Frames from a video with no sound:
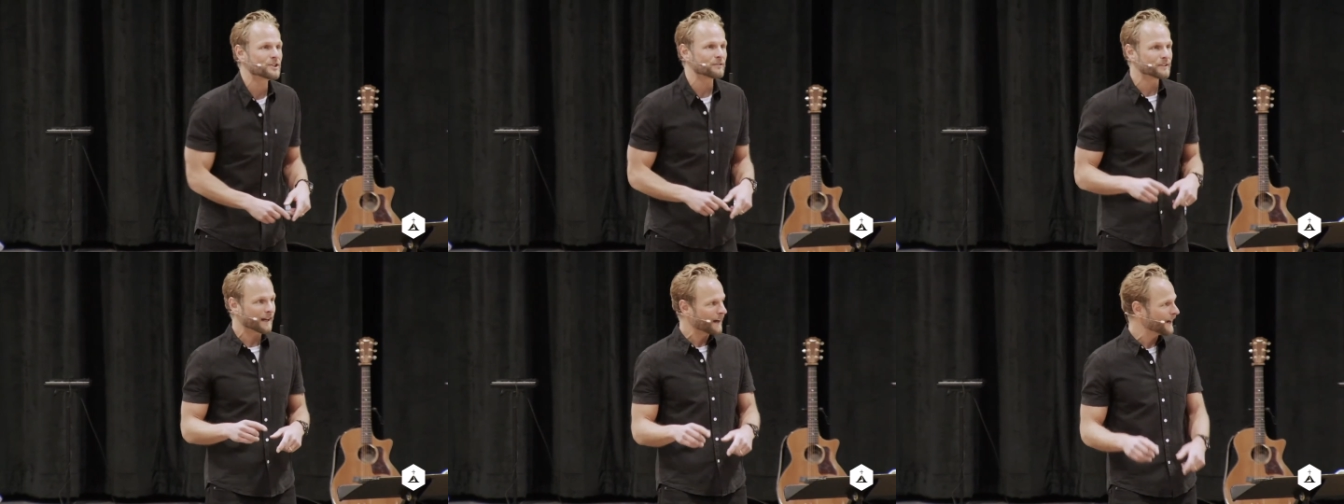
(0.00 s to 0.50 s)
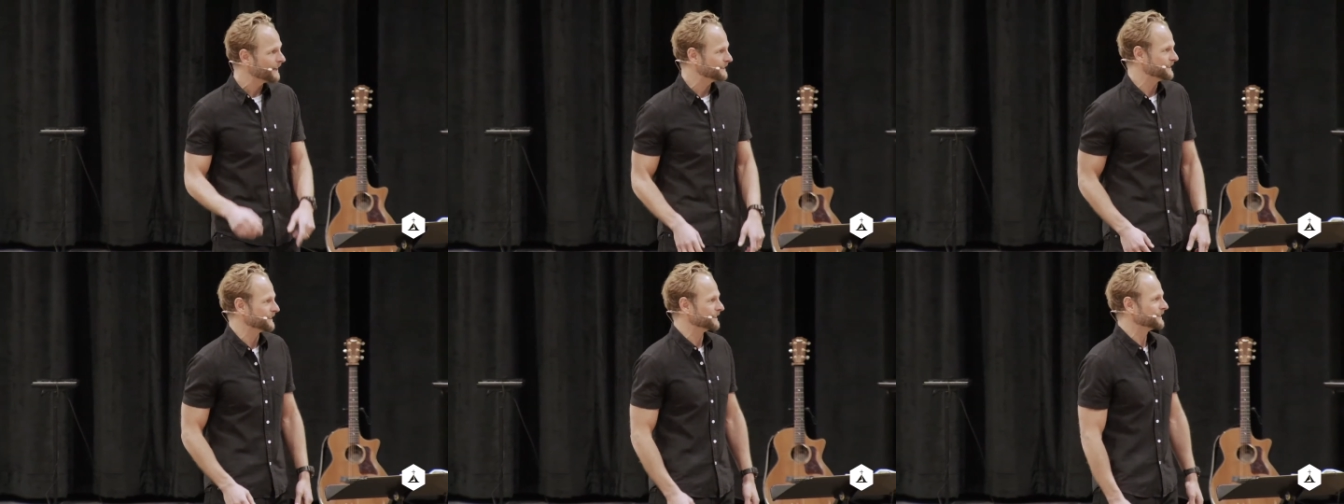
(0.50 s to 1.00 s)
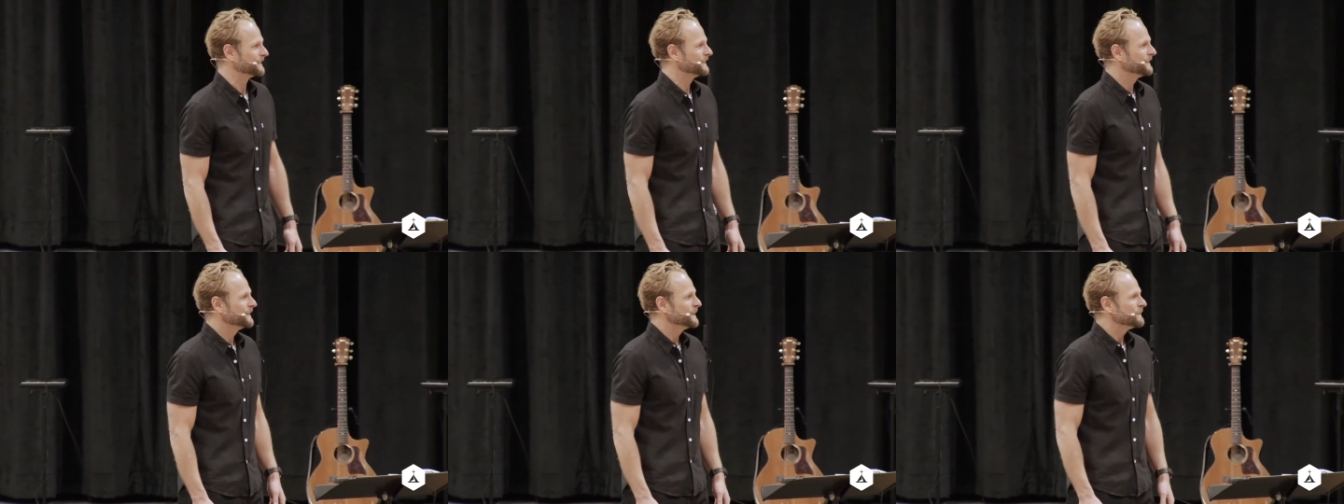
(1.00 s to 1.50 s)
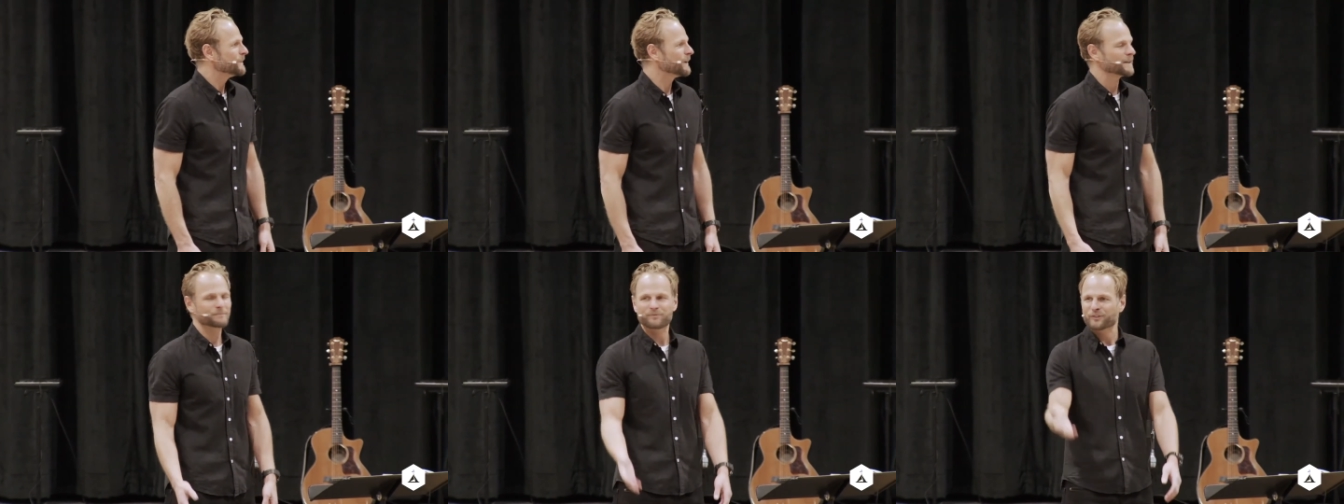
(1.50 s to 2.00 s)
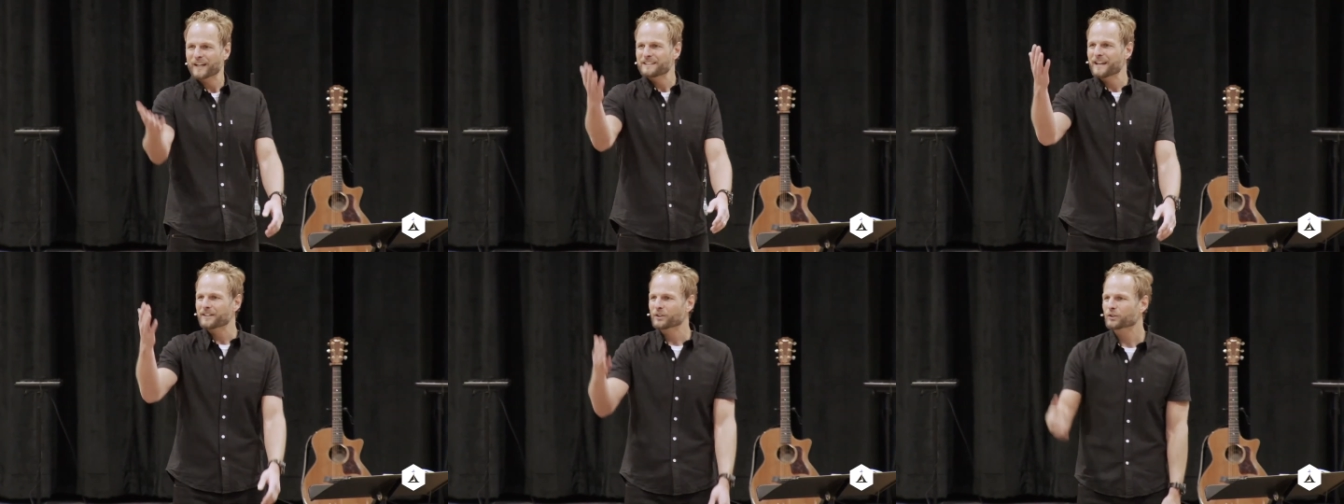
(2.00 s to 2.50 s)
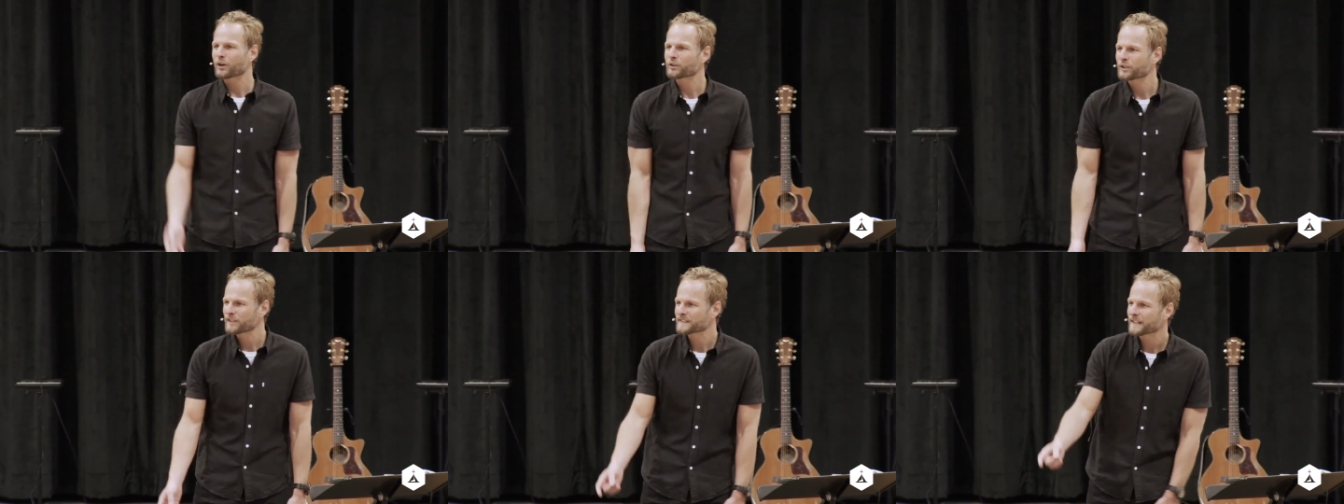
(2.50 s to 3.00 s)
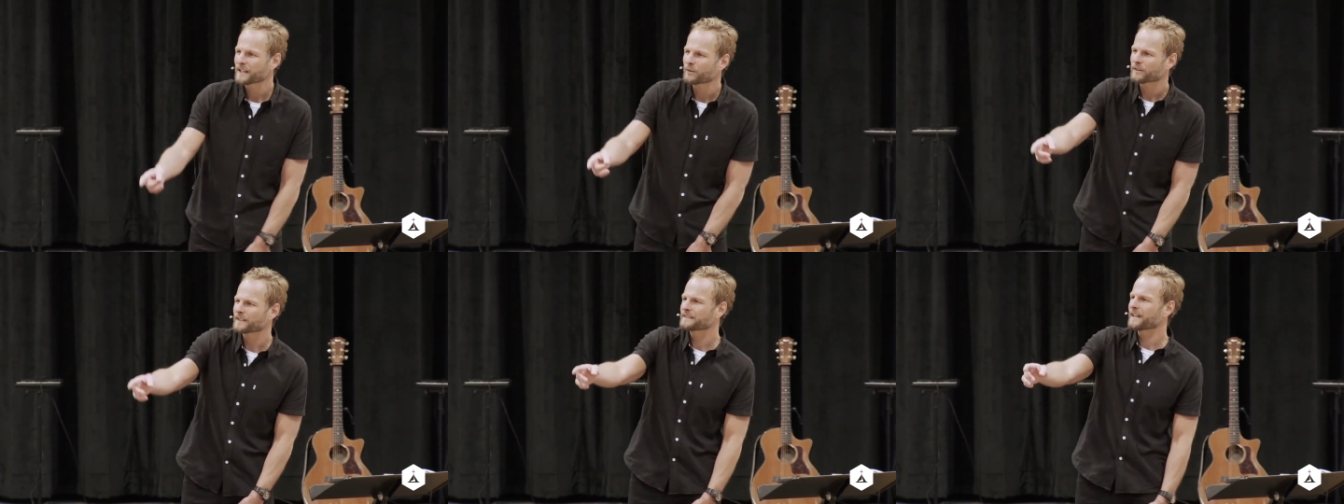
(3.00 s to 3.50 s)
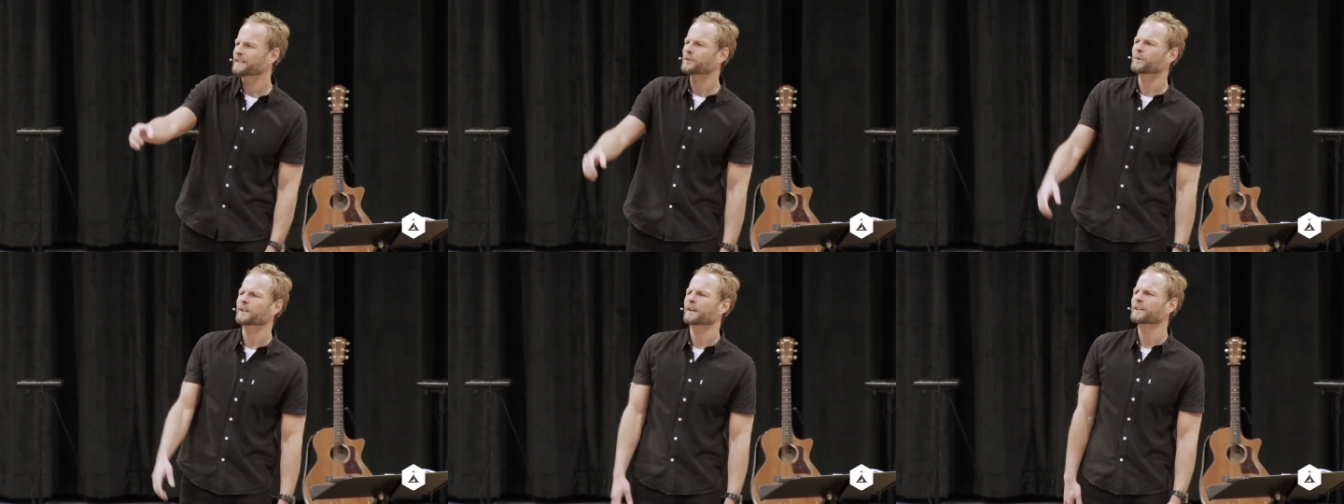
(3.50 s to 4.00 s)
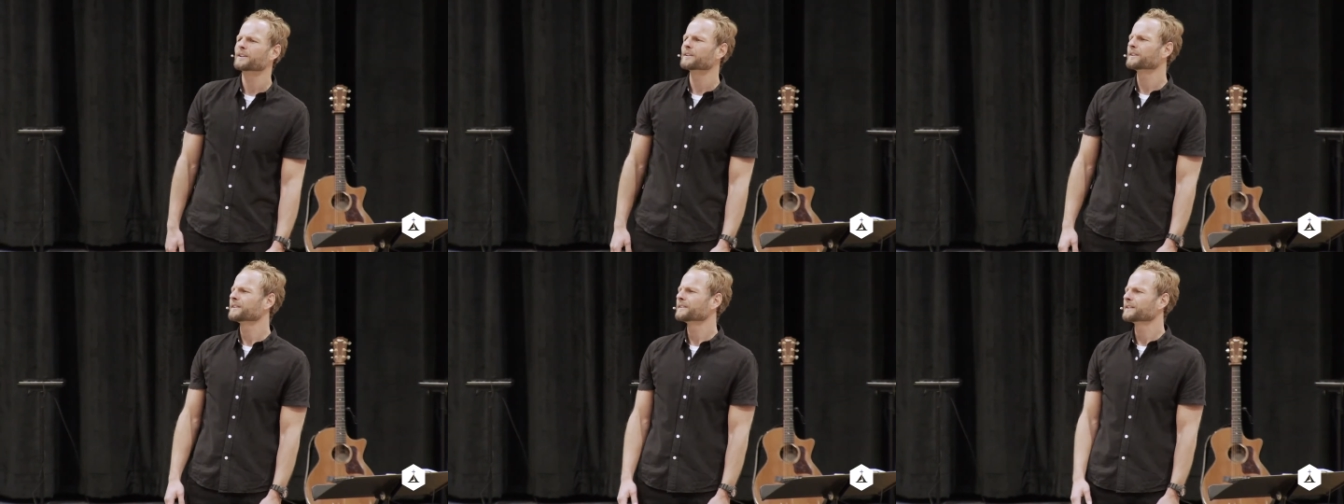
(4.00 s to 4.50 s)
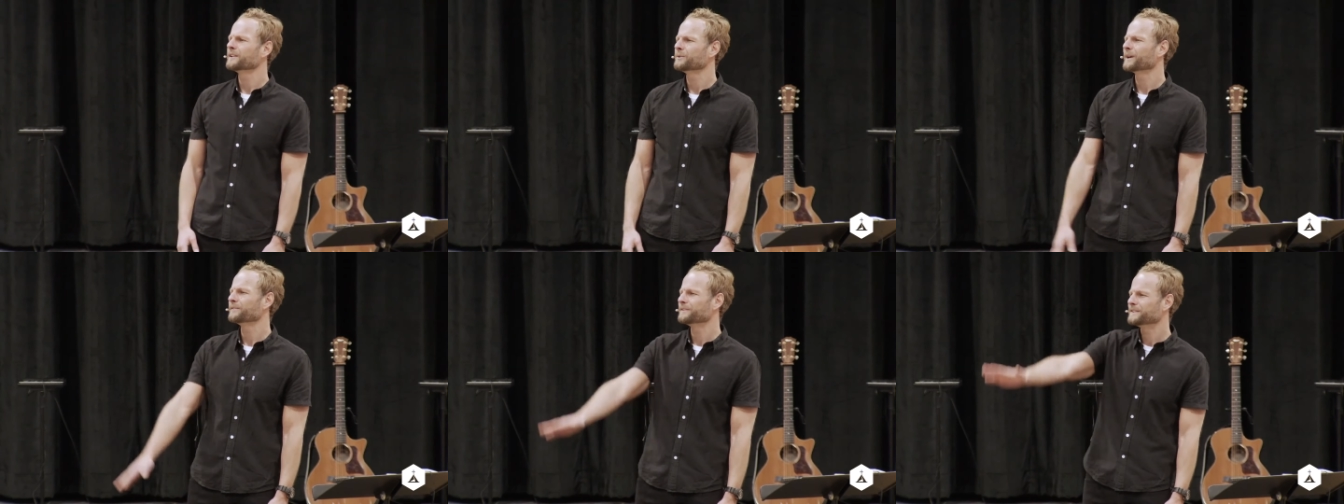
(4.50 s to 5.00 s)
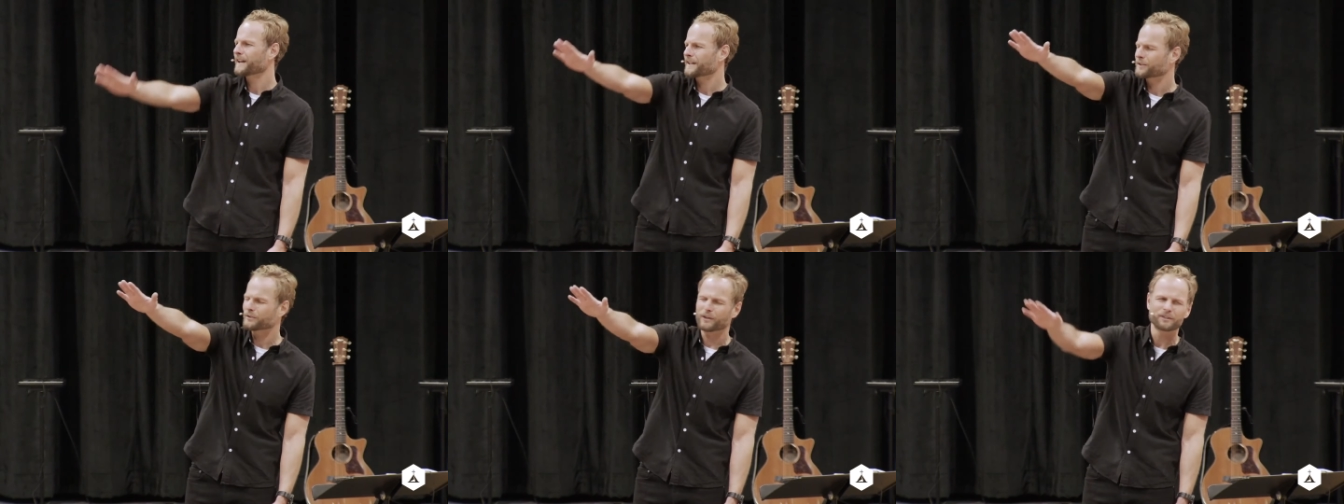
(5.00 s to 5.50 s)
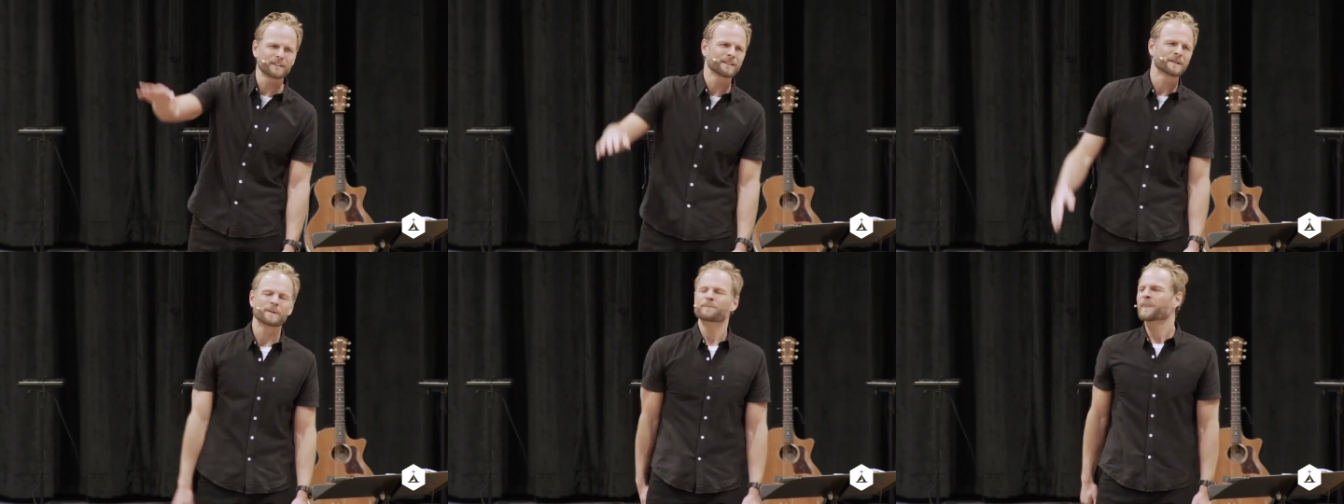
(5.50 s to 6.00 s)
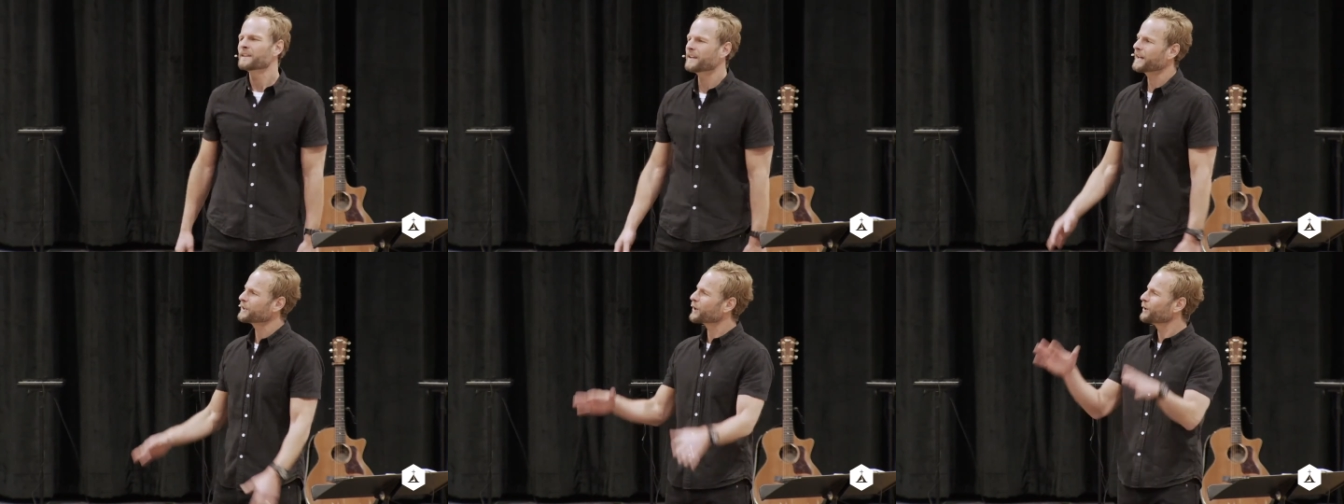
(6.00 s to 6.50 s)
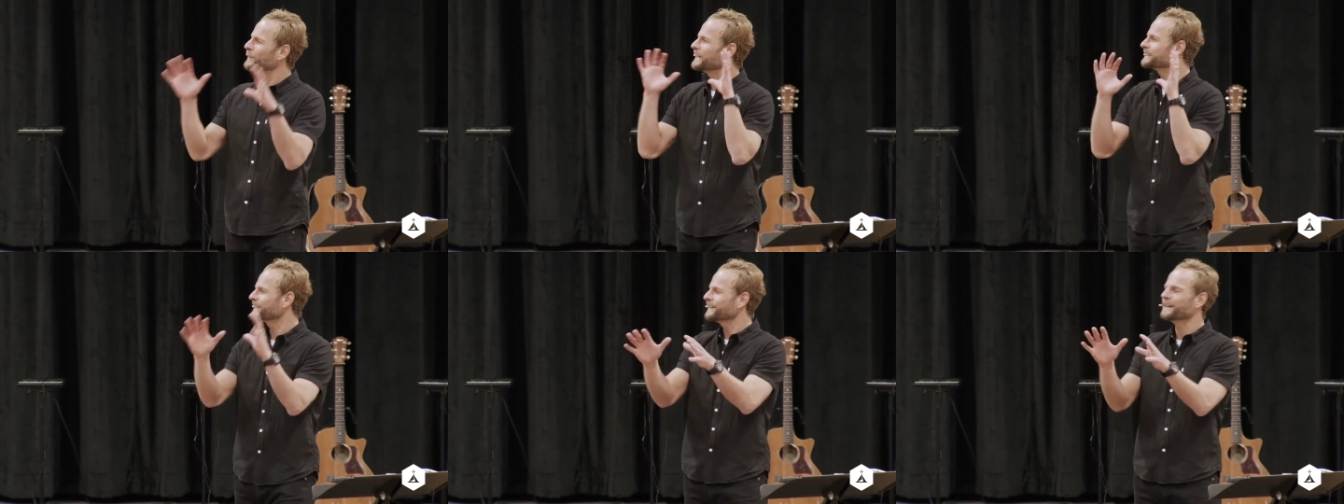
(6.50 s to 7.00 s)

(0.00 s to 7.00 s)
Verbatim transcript: of God. My friend Daniel Grothe is sitting with us. Daniel, where are you? Can you wave? Daniel Grothe. Daniel Grothe has said